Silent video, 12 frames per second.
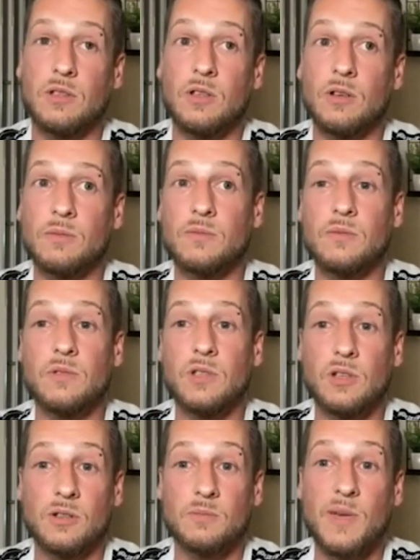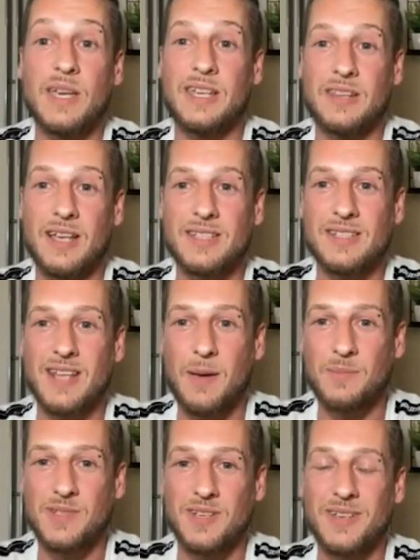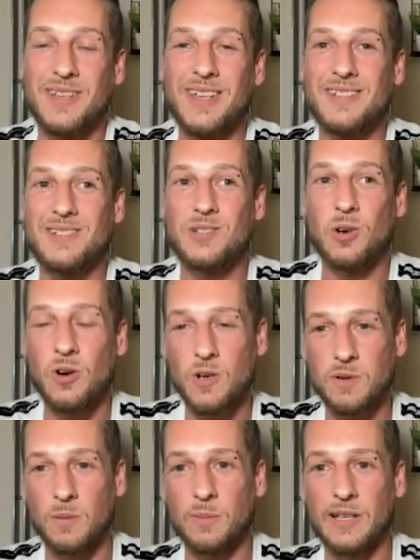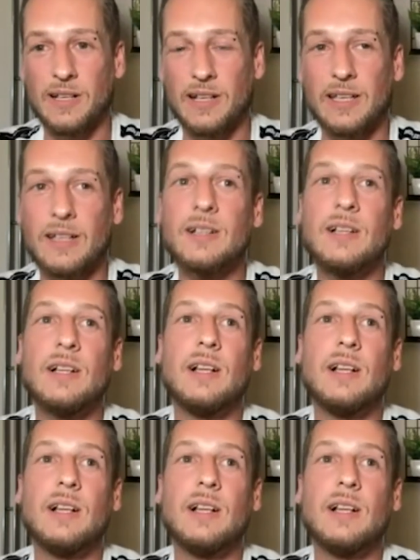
you know you know making that step to to talk publicly